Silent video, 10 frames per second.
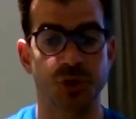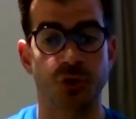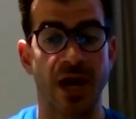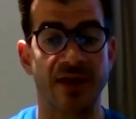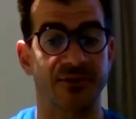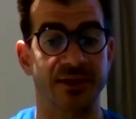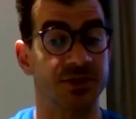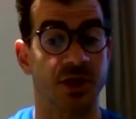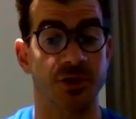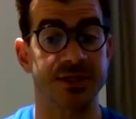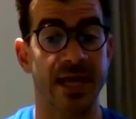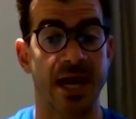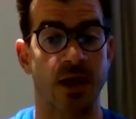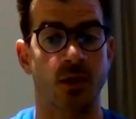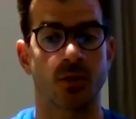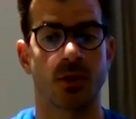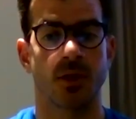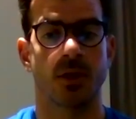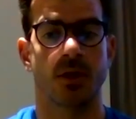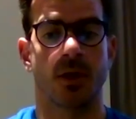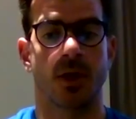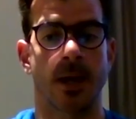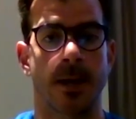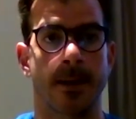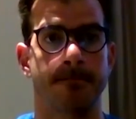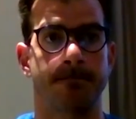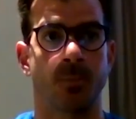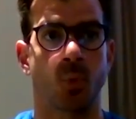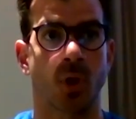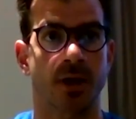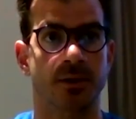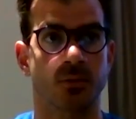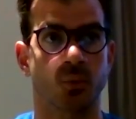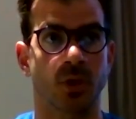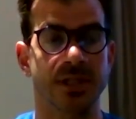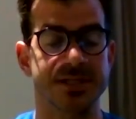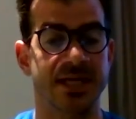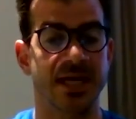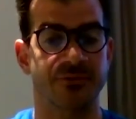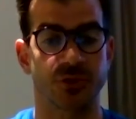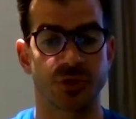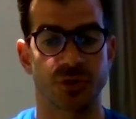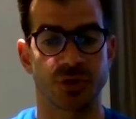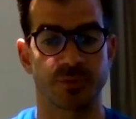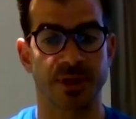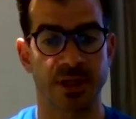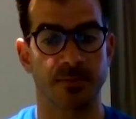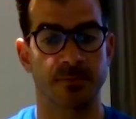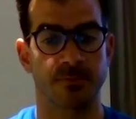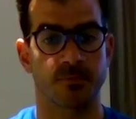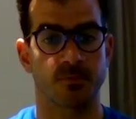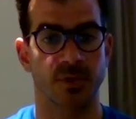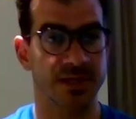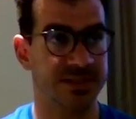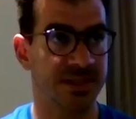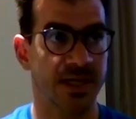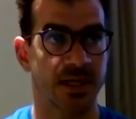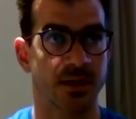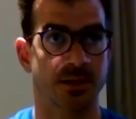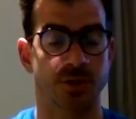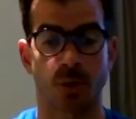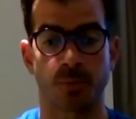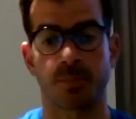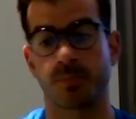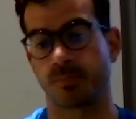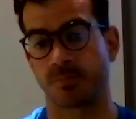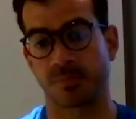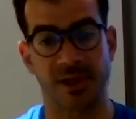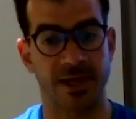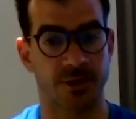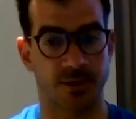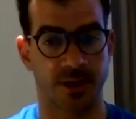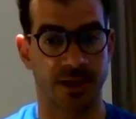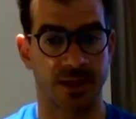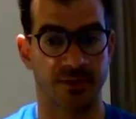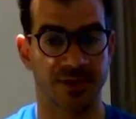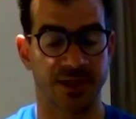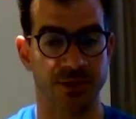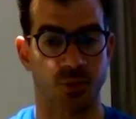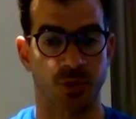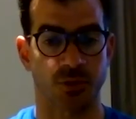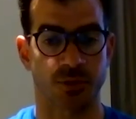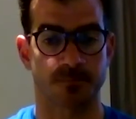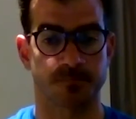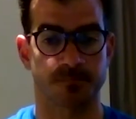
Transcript: junior athlete starts now, what does he have to do to become, let's say, a top player in the tennis world?